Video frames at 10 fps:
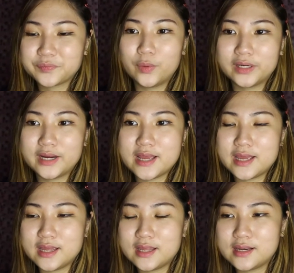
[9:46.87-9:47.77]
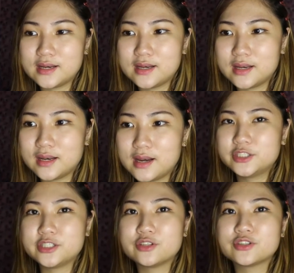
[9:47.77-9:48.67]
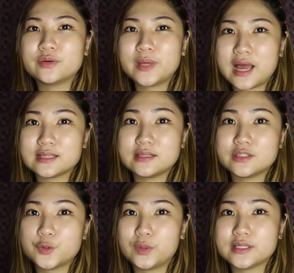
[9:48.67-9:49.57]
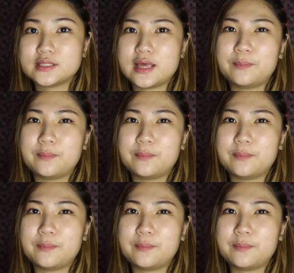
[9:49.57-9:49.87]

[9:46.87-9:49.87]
wherein schistosomiasis was